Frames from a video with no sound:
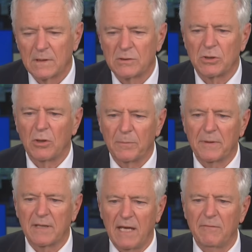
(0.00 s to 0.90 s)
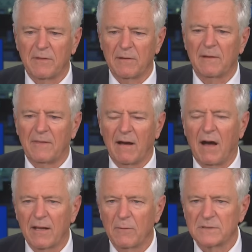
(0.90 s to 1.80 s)
So you believe the, the
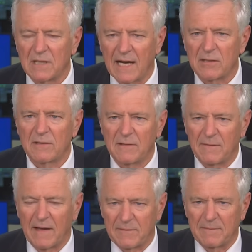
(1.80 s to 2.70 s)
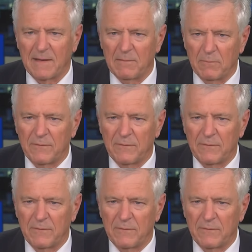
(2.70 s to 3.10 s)
audio was doctored, that they,